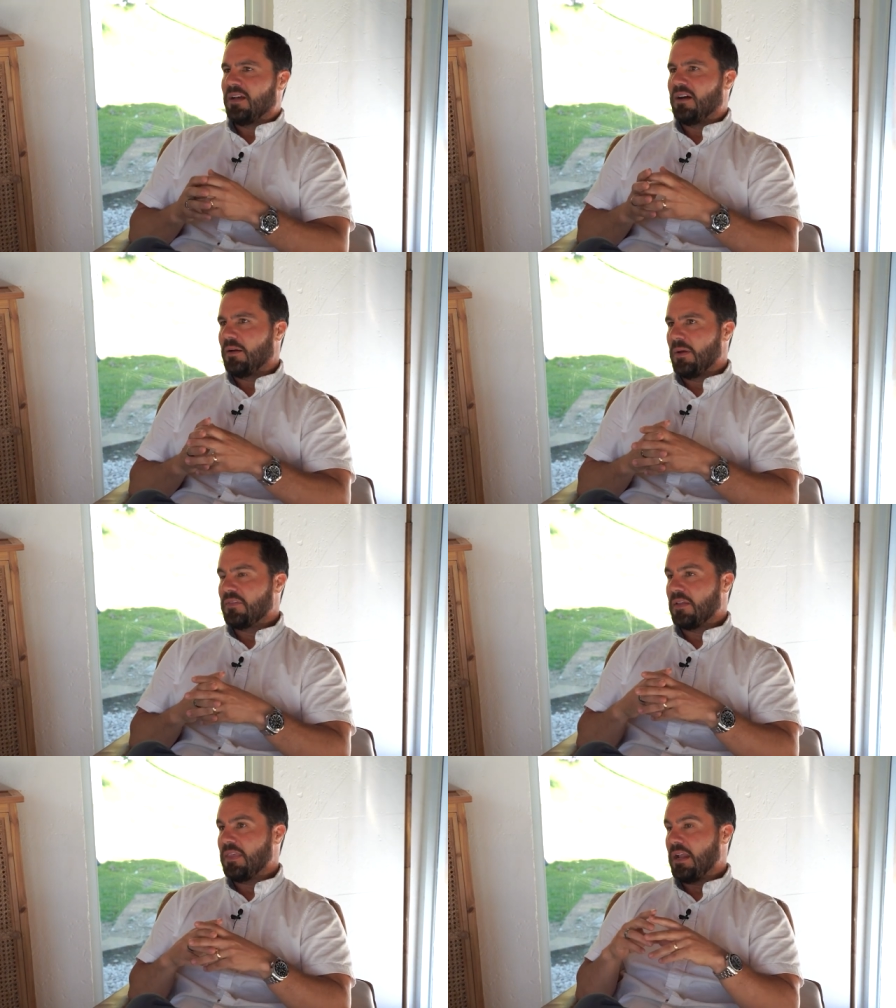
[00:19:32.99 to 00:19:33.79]
Um, I've
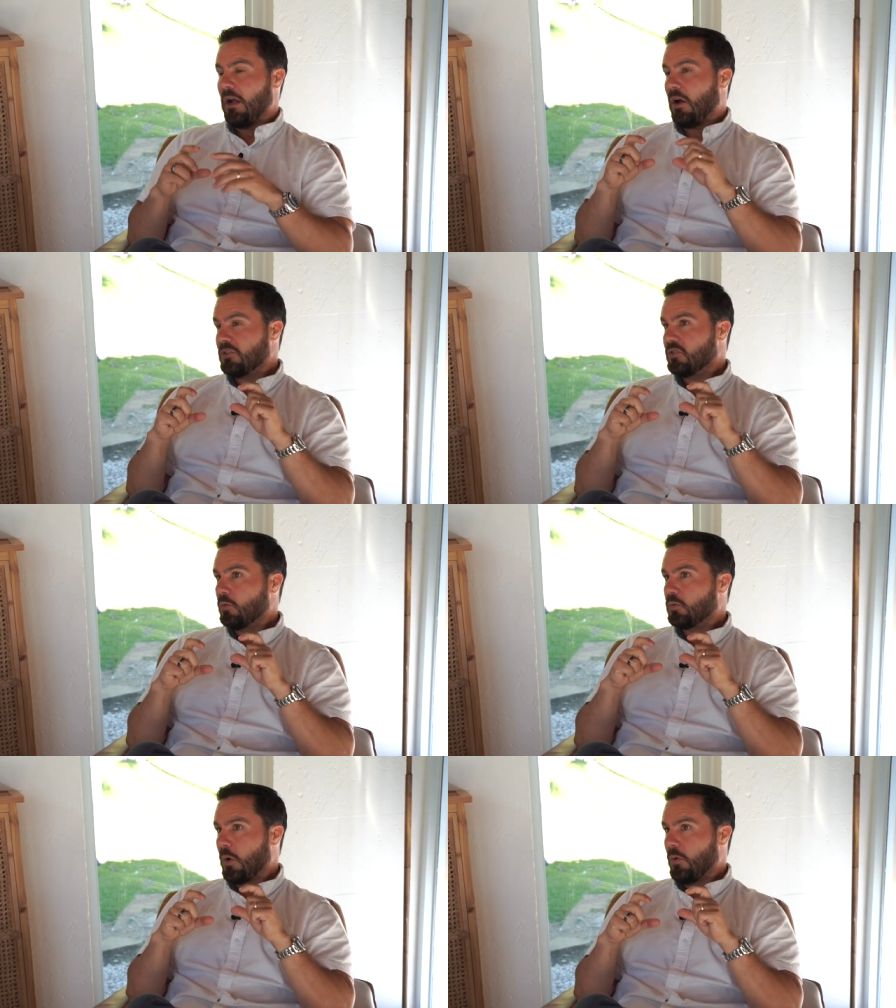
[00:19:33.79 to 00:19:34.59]
got that. I also
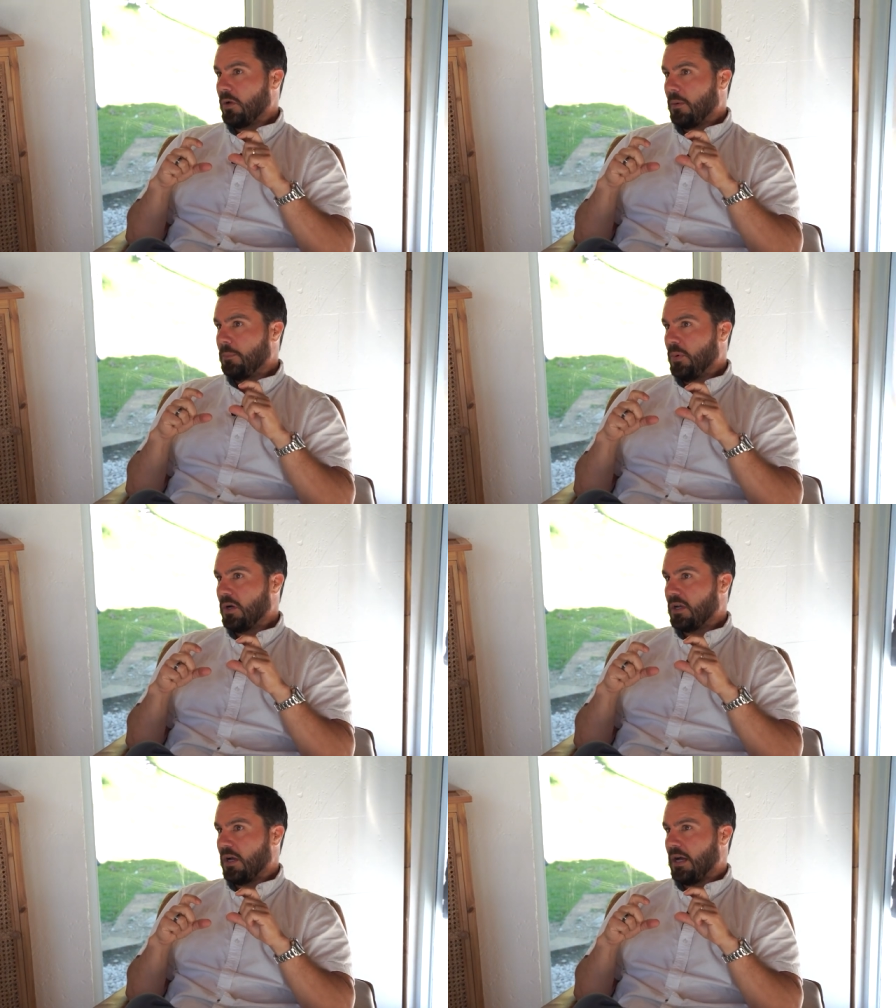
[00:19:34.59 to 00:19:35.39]
wrote a
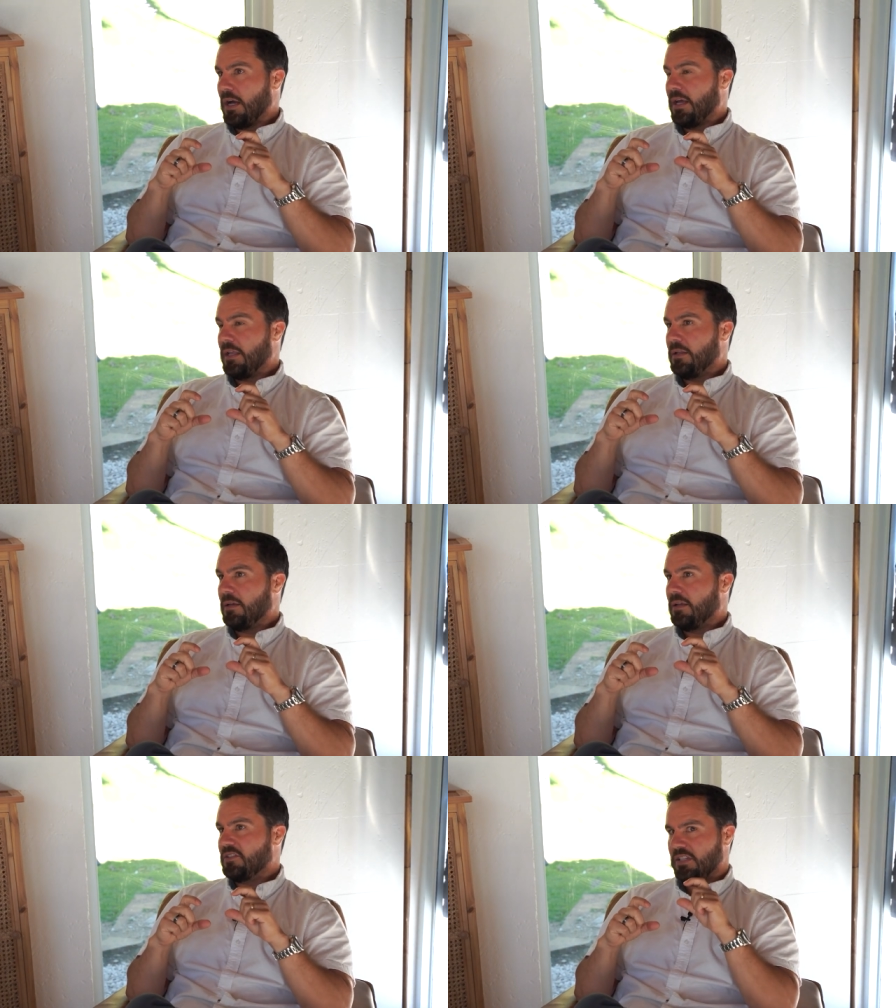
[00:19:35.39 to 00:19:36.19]
book on,
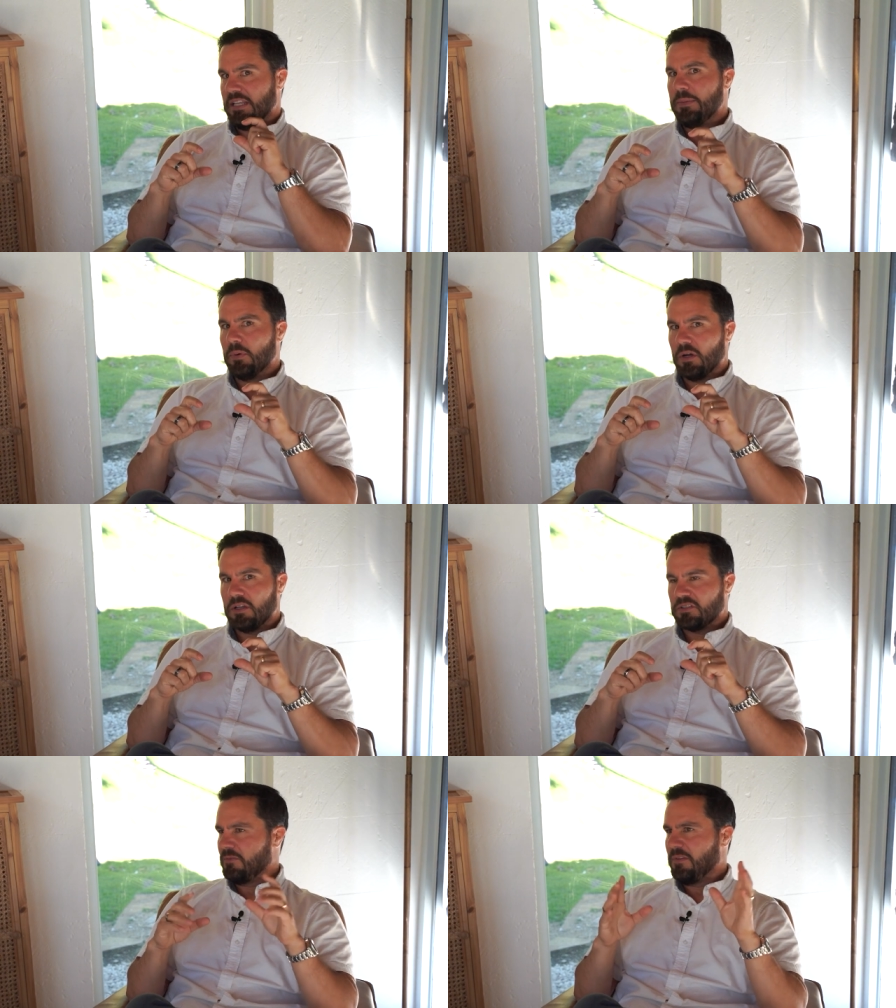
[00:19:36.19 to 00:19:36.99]
it's an ebook,
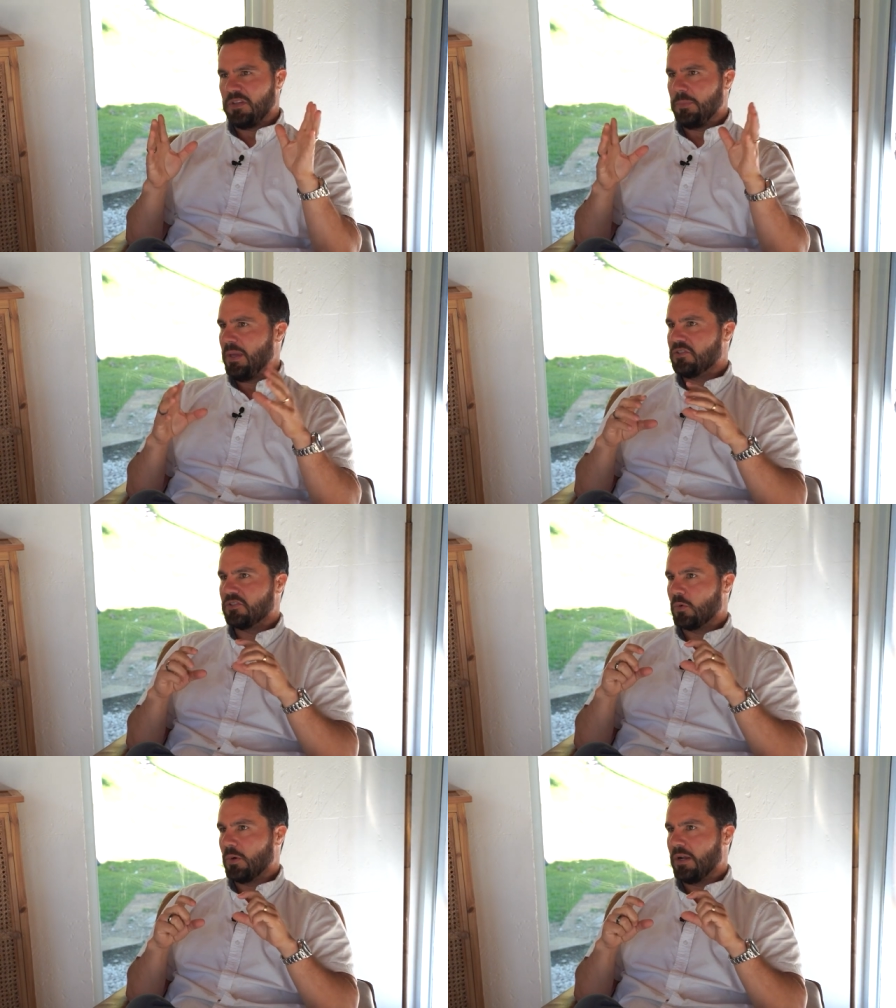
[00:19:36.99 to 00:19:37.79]
it's like 50
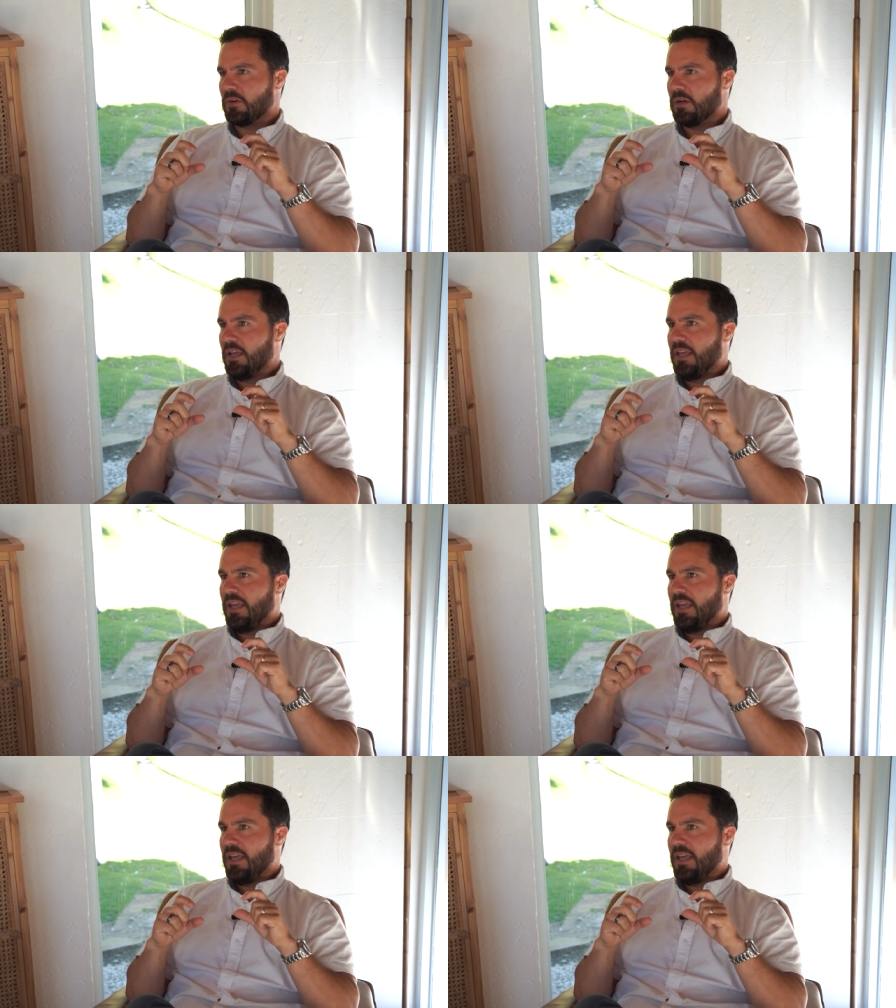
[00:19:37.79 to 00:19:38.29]
pages or whatever,